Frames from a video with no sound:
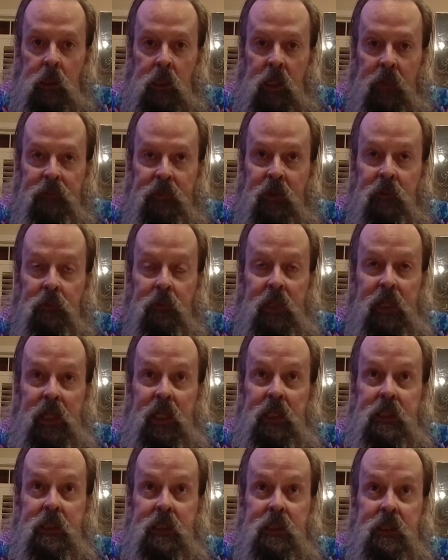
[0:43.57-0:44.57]
if it
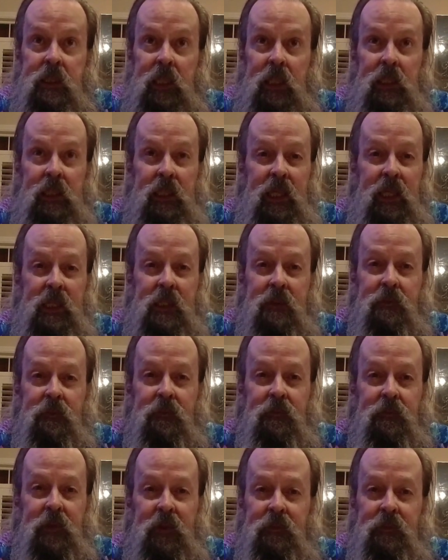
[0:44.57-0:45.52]
reads at least